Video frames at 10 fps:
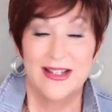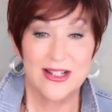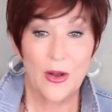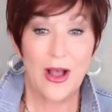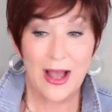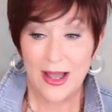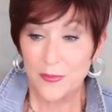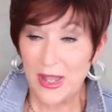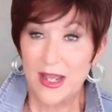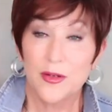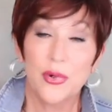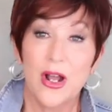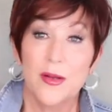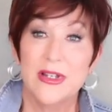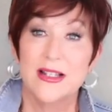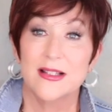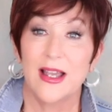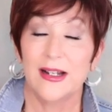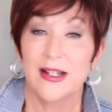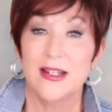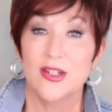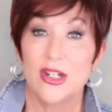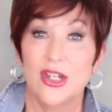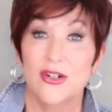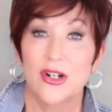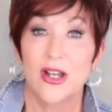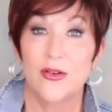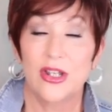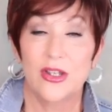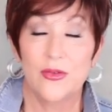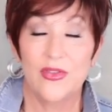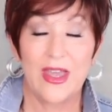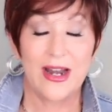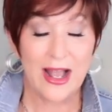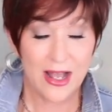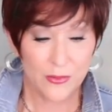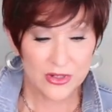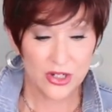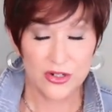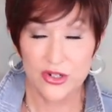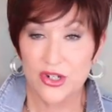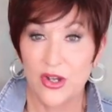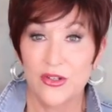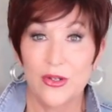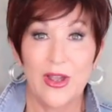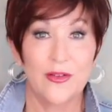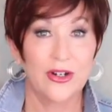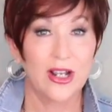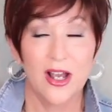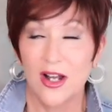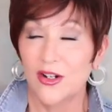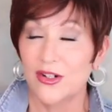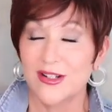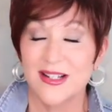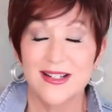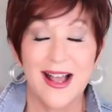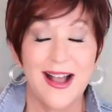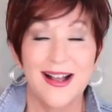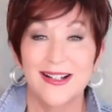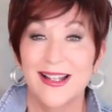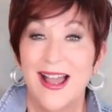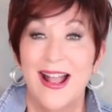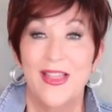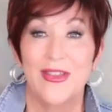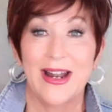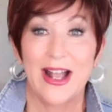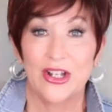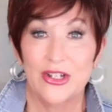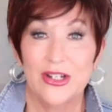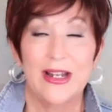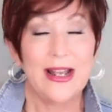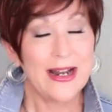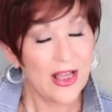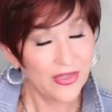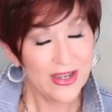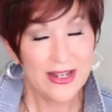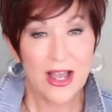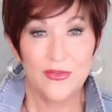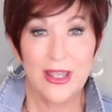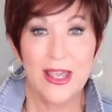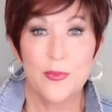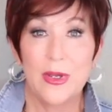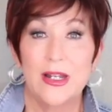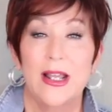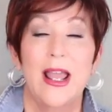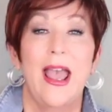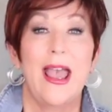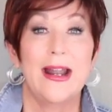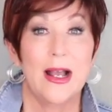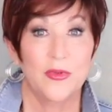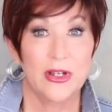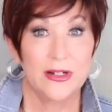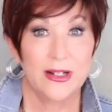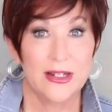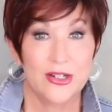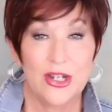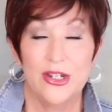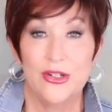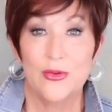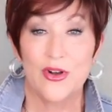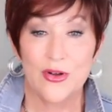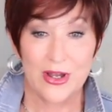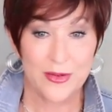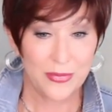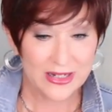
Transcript: So I made a promise at least a year ago to you that I was going to show you every color and style that I could, and I think I've kept it, and I'm going to continue on.